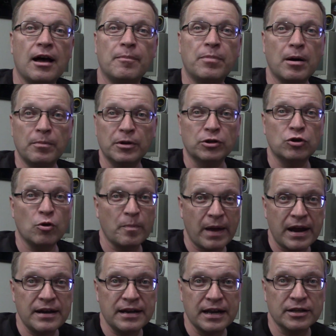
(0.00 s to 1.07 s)
public
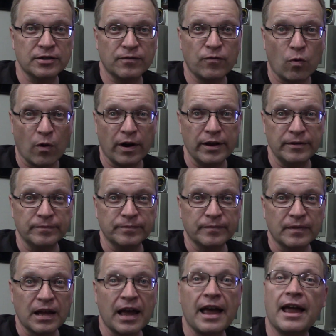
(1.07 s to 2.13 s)
domain disk for it,
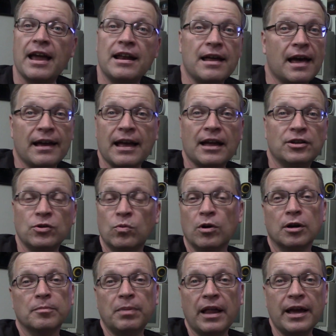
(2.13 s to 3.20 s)
and I got to
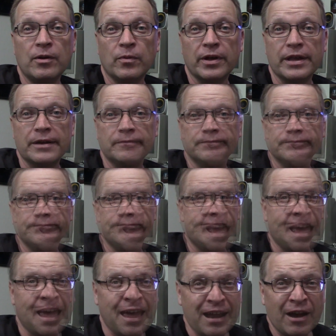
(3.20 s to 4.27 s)
work playing with it.
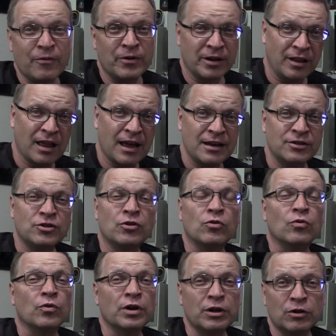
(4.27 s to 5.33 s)
And I realized
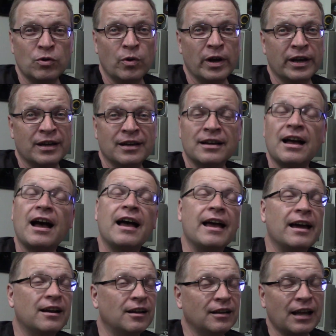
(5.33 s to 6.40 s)
real quick I
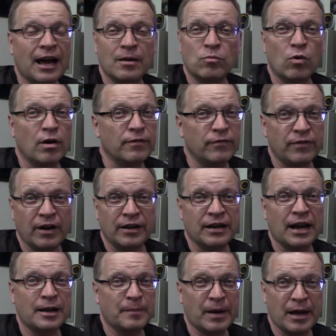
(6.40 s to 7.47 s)
had a lot more fun
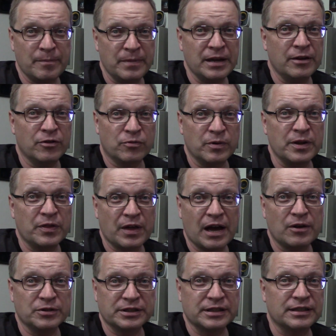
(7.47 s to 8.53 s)
on my Amiga
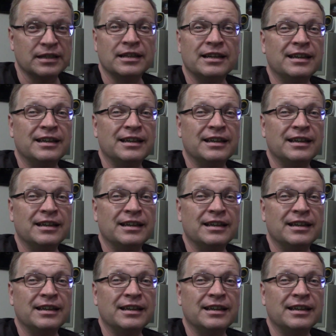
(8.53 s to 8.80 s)
3000,